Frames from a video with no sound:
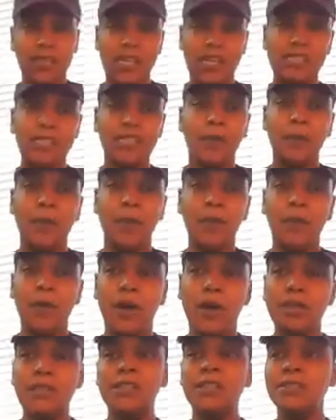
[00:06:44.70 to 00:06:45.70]
last time I
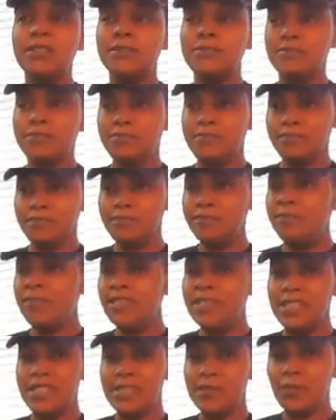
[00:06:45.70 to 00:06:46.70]
bought
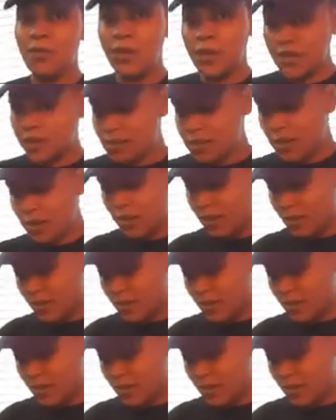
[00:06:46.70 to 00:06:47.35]
these Morningstar